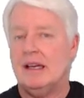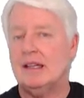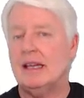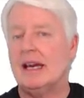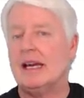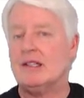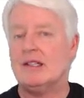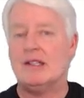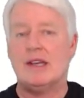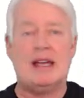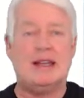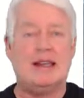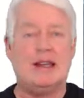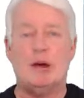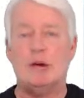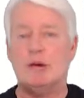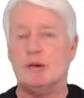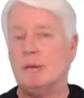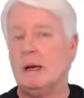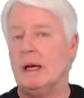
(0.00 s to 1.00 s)
they said
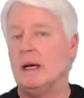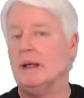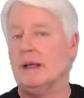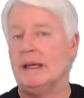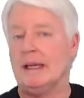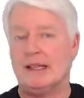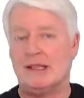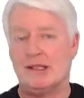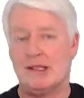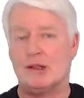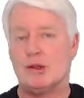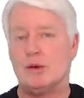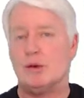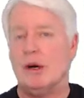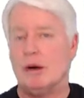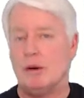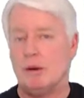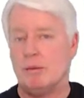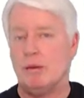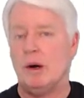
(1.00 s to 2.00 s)
those buildings is
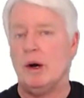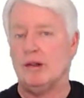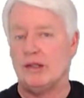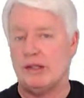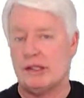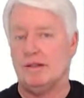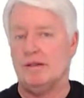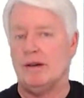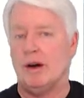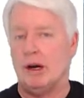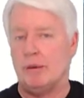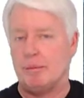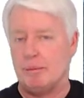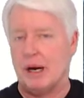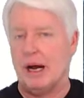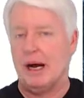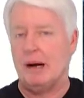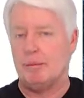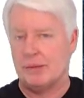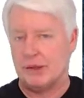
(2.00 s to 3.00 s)
where most of our
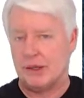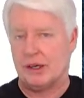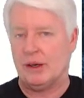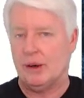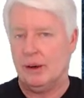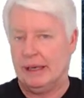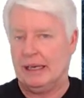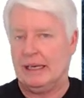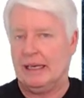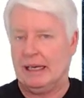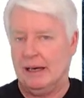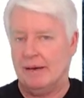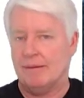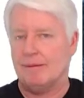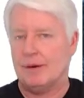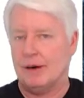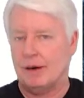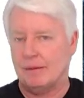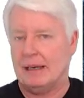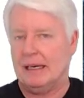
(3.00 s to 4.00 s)
problems are going to
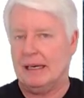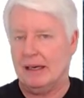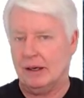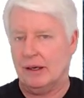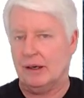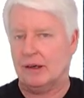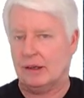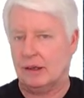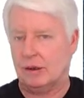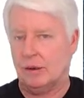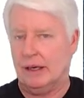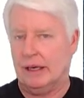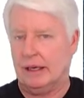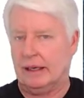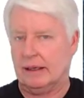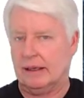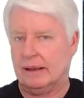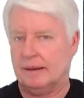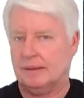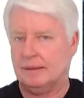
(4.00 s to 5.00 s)
come from in an
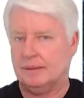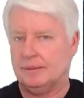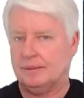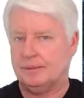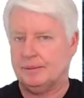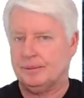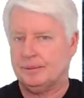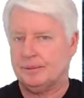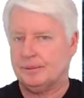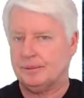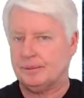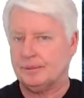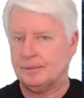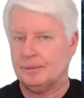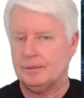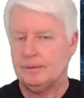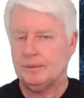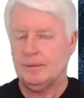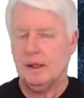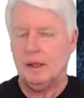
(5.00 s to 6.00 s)
earthquake.
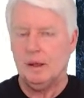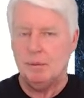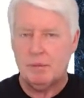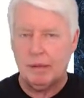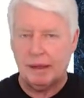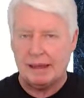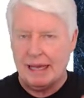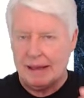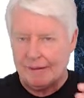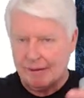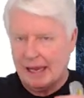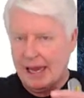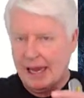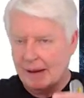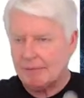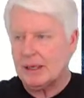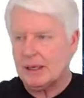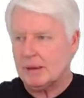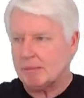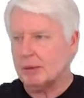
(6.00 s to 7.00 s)
But they've
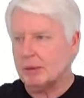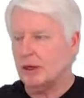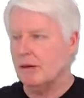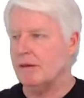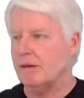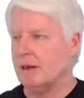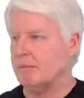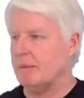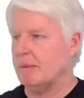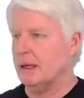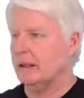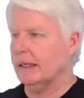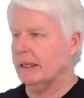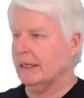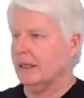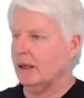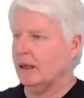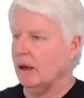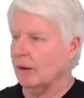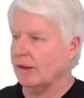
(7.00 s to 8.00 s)
kept improving
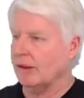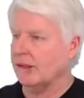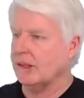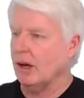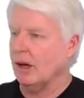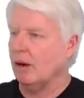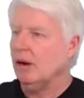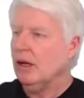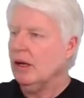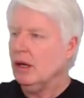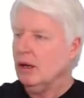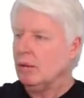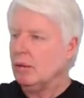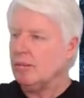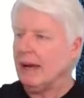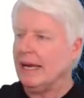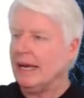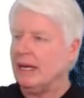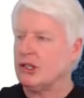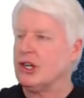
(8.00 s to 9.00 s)
building codes, so
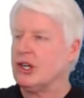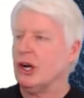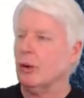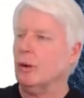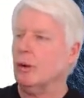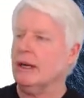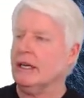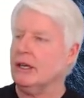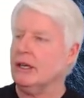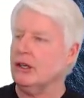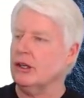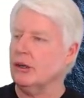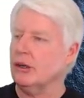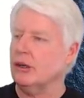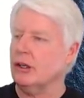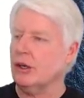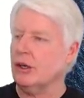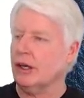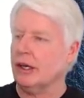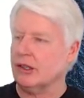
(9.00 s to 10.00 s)
make sure when you do
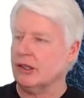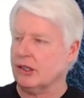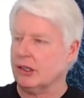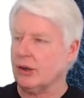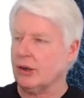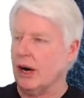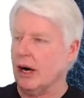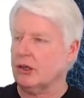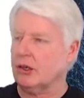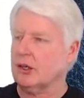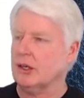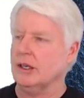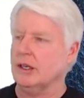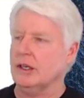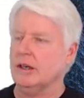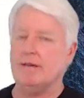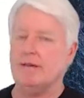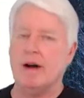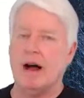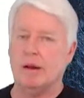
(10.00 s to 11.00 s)
new
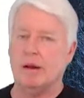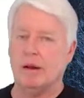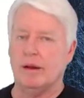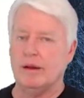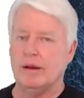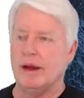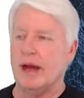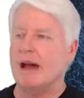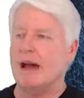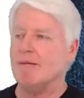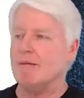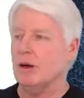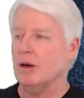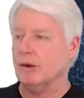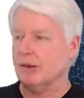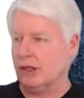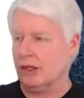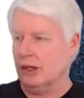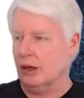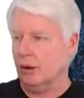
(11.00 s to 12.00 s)
construction you have
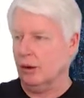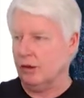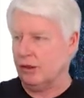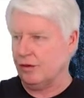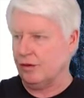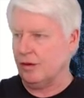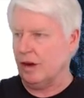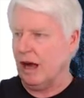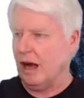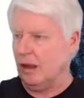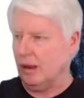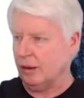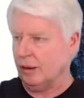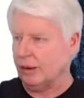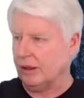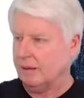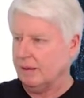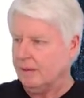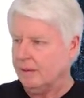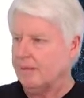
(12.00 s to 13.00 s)
those codes
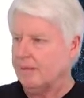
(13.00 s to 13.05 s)
followed.